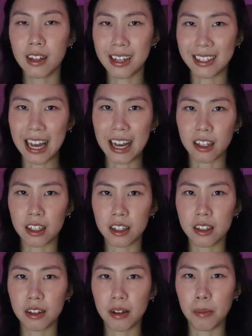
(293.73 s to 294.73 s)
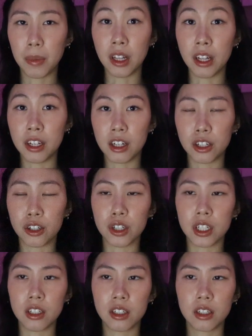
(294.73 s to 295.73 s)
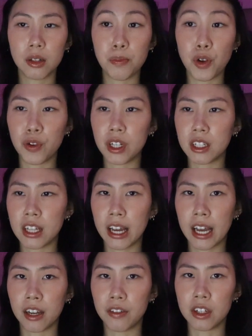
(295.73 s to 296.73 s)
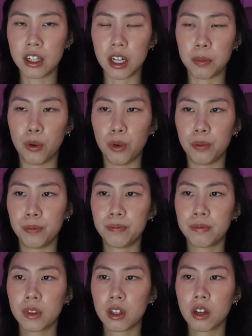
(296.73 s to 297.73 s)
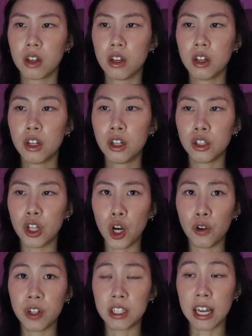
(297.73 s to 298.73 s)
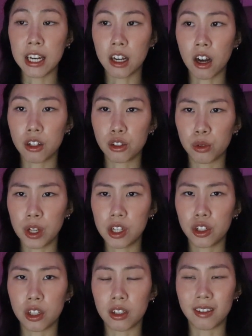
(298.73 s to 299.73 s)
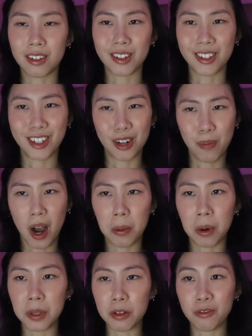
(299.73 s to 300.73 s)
"Exactly," Melinda agrees, moving to the head of the table. Though if it's any consolation, you're probably